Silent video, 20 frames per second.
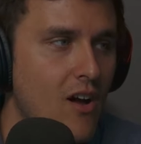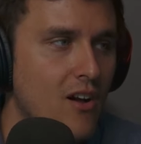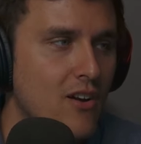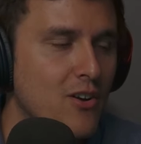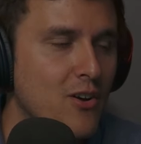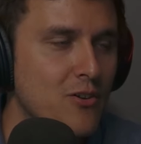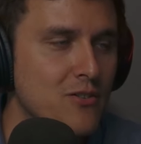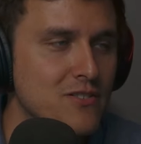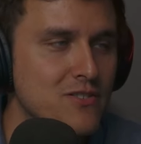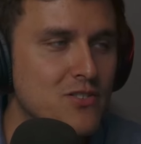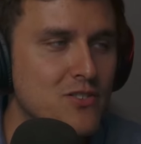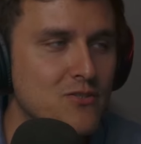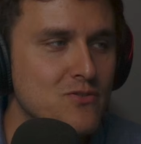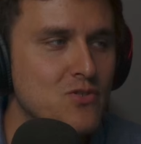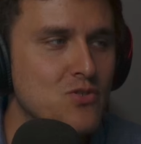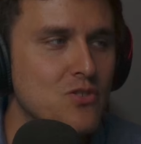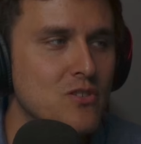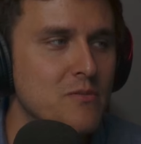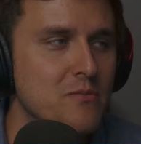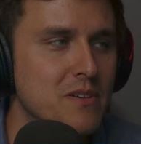Coney Star
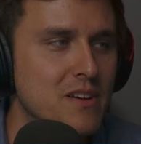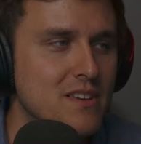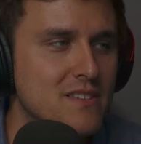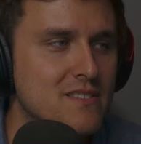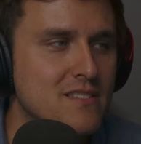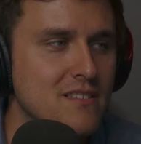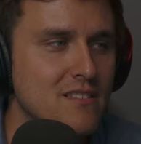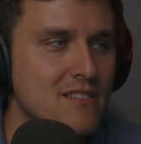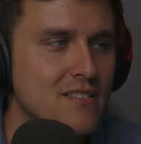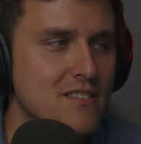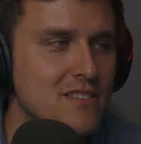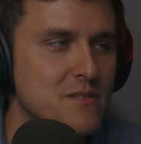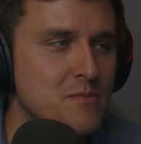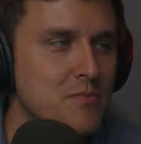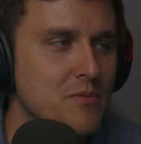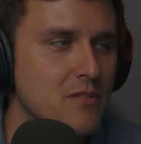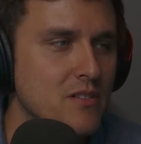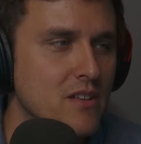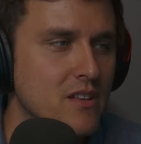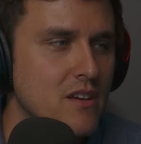stream instantly gets
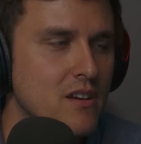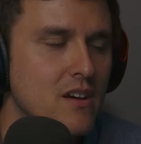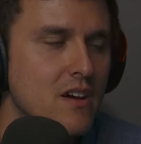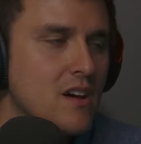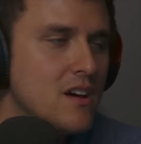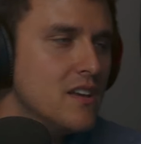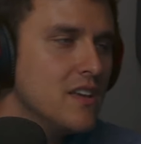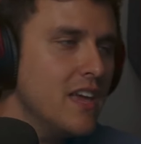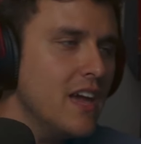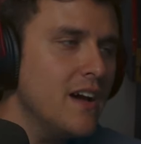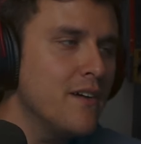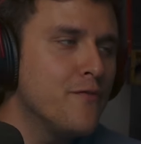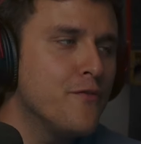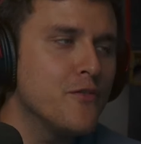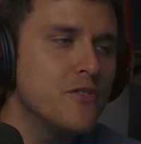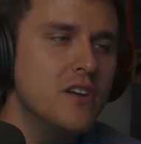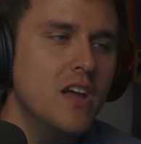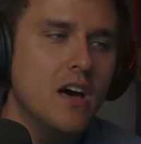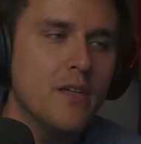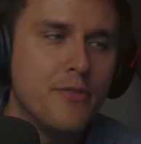bullied. Yeah, for
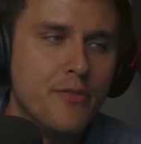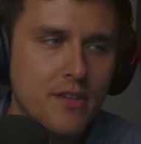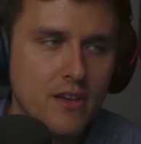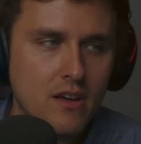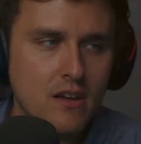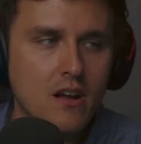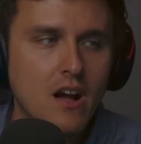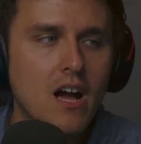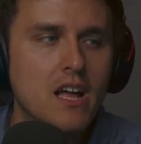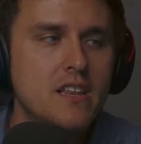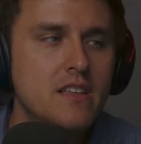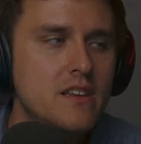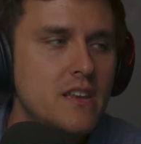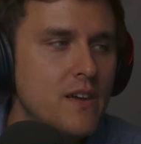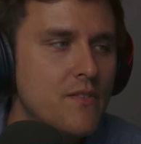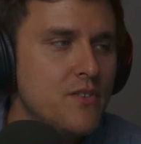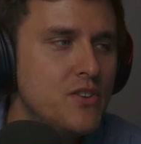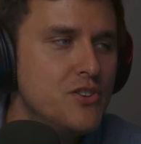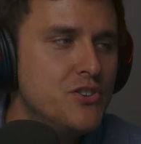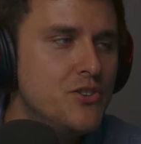nothing. I didn't
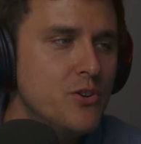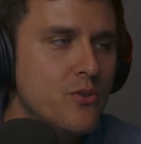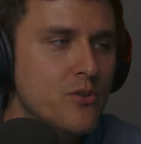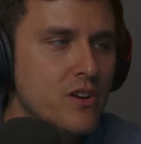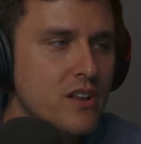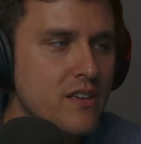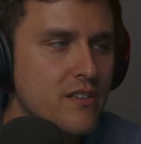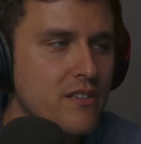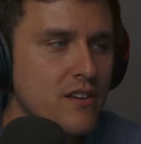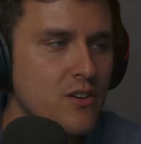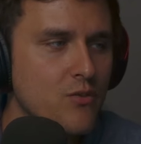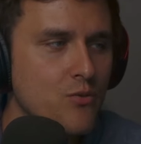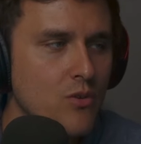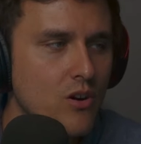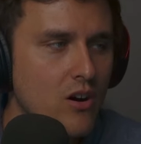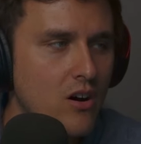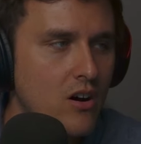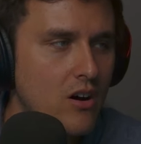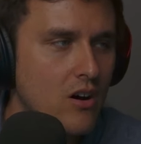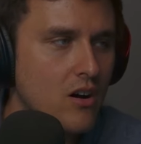even do anything
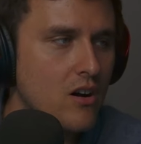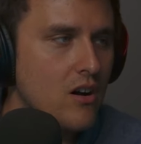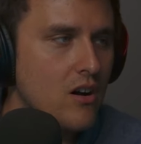wrong.